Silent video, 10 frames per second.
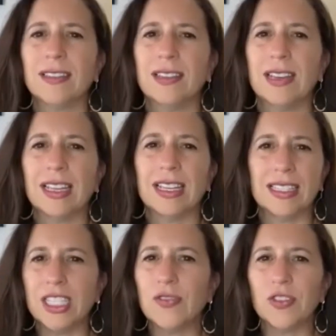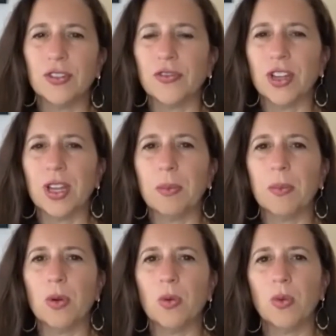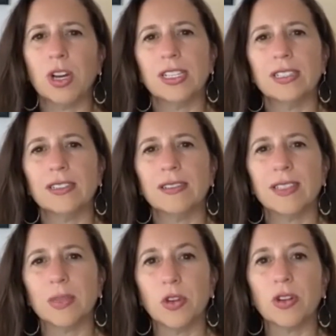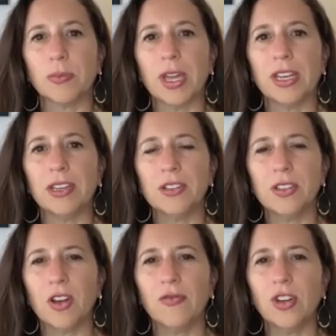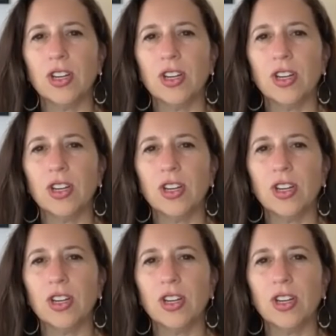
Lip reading: that's different from what some of your competitors offer?